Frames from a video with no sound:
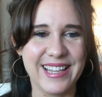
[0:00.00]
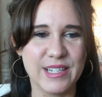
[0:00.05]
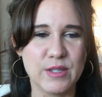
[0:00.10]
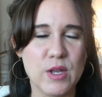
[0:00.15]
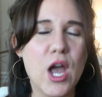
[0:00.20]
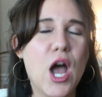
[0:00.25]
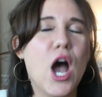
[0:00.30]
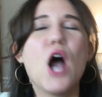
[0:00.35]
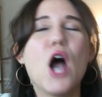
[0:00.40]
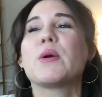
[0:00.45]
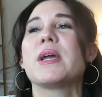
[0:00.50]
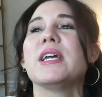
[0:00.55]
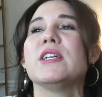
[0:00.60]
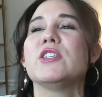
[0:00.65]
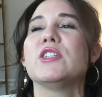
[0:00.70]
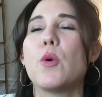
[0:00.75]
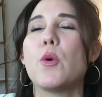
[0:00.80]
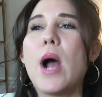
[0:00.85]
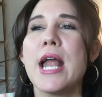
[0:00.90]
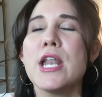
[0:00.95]
That's
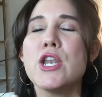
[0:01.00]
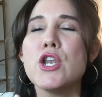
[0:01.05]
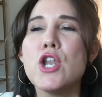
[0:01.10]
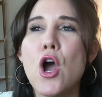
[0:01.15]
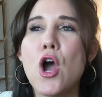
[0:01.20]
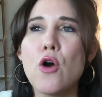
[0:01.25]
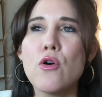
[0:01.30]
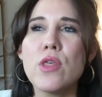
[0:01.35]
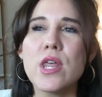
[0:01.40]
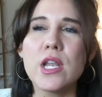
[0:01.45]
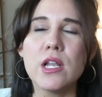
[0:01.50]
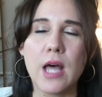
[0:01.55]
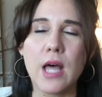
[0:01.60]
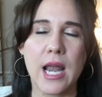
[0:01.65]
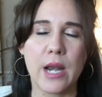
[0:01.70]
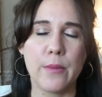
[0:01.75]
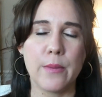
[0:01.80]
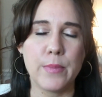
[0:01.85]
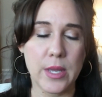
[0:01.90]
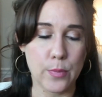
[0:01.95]
okay. So I know that a
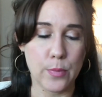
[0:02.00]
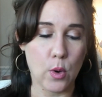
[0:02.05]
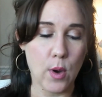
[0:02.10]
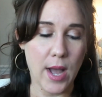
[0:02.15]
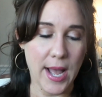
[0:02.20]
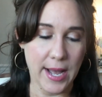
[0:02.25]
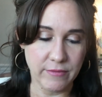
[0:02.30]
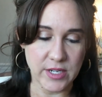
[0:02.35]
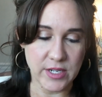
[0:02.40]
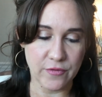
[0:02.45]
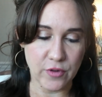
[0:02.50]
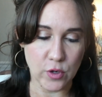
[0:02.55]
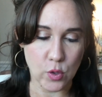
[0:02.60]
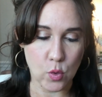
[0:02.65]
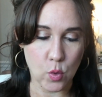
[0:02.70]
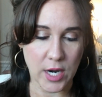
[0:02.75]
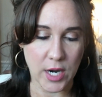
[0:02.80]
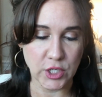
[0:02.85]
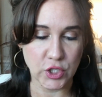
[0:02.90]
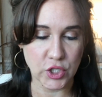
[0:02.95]
lot of people have
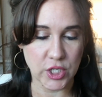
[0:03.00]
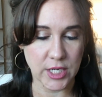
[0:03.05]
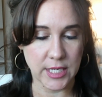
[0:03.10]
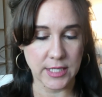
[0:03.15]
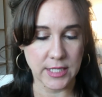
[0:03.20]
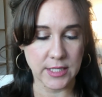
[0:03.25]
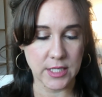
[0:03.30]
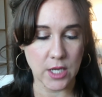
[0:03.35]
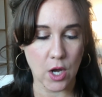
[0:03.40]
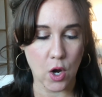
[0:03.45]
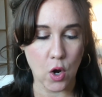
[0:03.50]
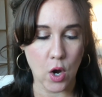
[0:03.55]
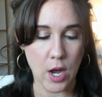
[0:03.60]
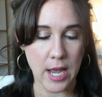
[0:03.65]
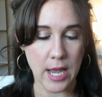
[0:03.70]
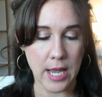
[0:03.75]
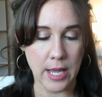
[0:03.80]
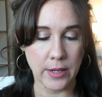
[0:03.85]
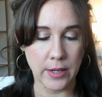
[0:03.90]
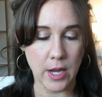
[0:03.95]
different questions
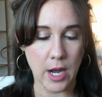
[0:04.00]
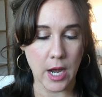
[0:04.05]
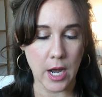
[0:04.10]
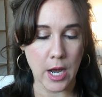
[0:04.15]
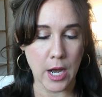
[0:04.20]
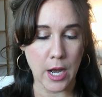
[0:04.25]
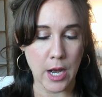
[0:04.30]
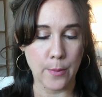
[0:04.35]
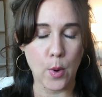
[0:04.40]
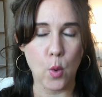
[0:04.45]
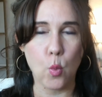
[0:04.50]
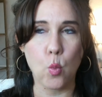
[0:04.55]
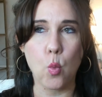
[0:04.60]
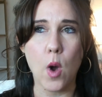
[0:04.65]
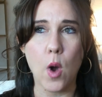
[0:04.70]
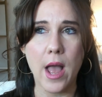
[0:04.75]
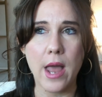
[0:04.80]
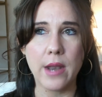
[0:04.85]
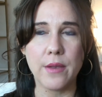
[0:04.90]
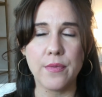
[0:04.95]
on
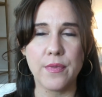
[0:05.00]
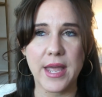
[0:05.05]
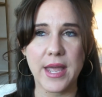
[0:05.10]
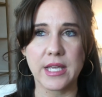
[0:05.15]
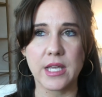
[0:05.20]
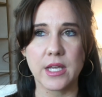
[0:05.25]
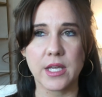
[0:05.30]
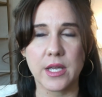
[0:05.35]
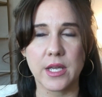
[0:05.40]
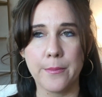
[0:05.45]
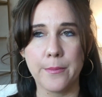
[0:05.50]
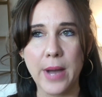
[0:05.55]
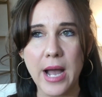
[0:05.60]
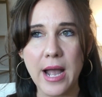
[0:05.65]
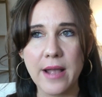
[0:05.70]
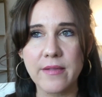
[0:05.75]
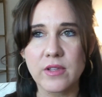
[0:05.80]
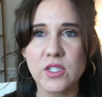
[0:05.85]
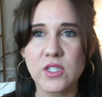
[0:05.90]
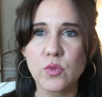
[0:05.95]
what they can
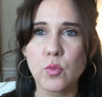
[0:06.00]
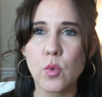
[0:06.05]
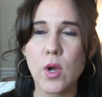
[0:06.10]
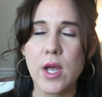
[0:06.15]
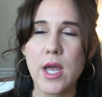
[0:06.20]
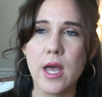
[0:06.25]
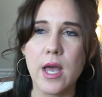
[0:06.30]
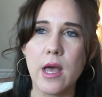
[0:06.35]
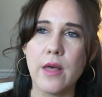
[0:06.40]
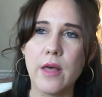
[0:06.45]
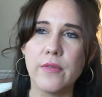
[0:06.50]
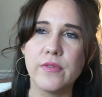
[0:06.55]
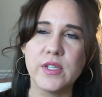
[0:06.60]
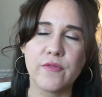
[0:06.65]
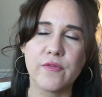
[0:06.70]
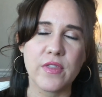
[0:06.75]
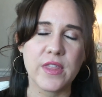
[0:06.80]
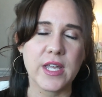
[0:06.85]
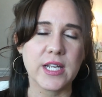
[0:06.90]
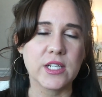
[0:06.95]
combine this with,
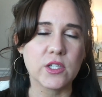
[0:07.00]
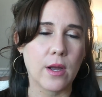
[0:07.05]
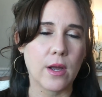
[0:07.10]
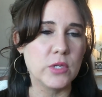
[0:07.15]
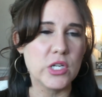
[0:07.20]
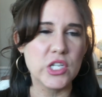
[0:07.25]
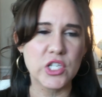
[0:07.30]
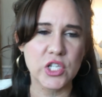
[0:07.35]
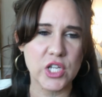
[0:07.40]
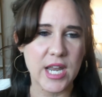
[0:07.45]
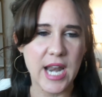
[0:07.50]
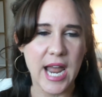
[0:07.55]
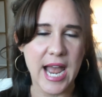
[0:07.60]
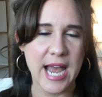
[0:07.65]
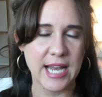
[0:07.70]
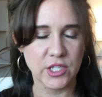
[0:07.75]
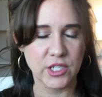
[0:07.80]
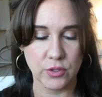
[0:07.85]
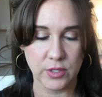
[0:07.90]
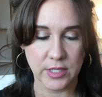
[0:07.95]
different things. So I'm just going
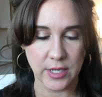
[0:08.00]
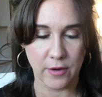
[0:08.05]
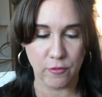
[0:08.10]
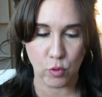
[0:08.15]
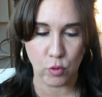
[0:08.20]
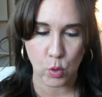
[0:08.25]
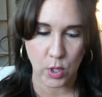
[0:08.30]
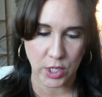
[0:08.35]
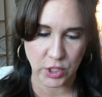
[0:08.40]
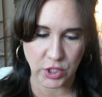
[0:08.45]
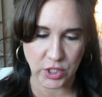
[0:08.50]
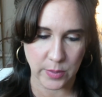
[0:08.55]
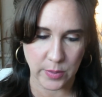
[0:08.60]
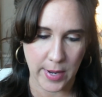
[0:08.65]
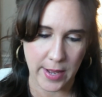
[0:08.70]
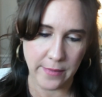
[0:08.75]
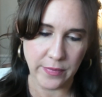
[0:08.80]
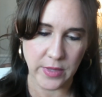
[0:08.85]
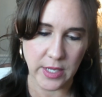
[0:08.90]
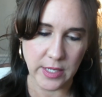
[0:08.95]
to ask you several questions
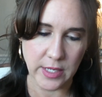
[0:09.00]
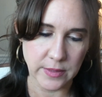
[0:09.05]
about